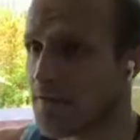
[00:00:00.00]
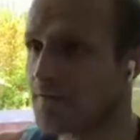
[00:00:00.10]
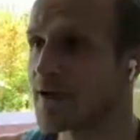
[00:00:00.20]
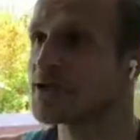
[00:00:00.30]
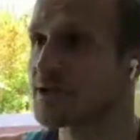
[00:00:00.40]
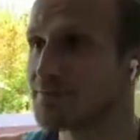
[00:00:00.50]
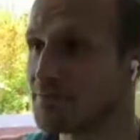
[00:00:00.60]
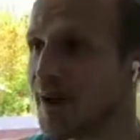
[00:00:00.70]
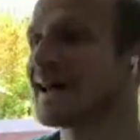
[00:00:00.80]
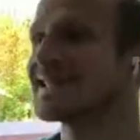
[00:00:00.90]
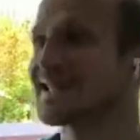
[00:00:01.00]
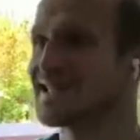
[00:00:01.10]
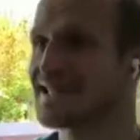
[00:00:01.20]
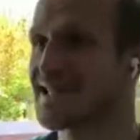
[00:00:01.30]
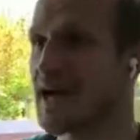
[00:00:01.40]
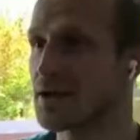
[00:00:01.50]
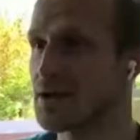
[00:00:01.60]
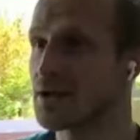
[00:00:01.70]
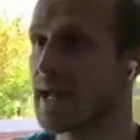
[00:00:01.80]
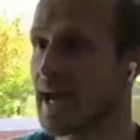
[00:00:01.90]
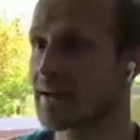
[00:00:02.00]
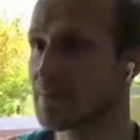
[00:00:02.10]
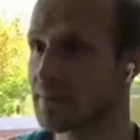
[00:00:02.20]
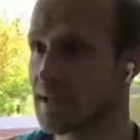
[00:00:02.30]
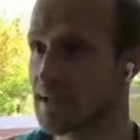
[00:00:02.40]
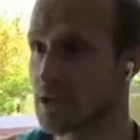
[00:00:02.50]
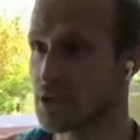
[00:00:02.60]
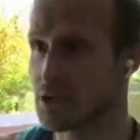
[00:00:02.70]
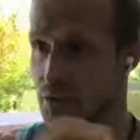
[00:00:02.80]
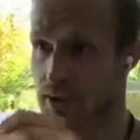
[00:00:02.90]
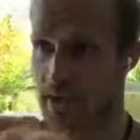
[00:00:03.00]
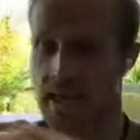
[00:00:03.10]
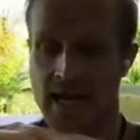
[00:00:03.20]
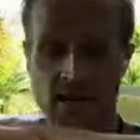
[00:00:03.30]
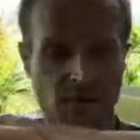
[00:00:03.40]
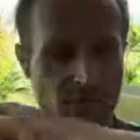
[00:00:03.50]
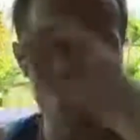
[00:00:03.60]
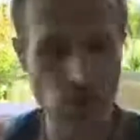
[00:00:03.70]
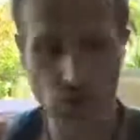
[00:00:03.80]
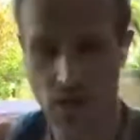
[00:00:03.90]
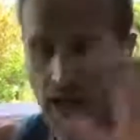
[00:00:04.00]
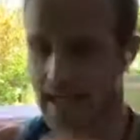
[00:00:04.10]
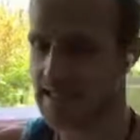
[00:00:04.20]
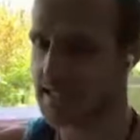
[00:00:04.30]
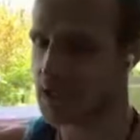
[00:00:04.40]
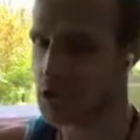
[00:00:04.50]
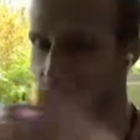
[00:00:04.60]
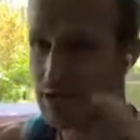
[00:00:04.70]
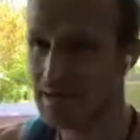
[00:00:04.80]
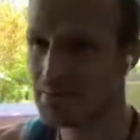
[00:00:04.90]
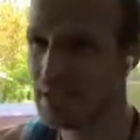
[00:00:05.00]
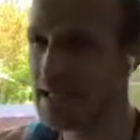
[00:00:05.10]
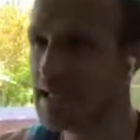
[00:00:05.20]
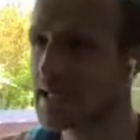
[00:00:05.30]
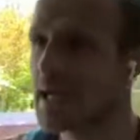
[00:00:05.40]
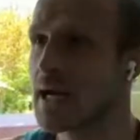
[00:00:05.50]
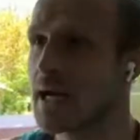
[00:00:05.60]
fish and Pisces that you can implement here so you can visualize, dream big,